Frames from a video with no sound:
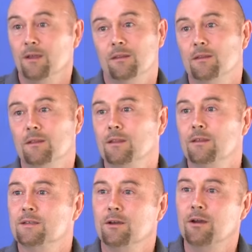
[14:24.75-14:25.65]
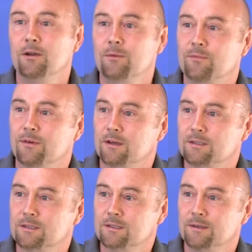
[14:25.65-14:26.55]
then there's no hope for
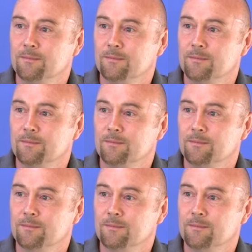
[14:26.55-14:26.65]
us.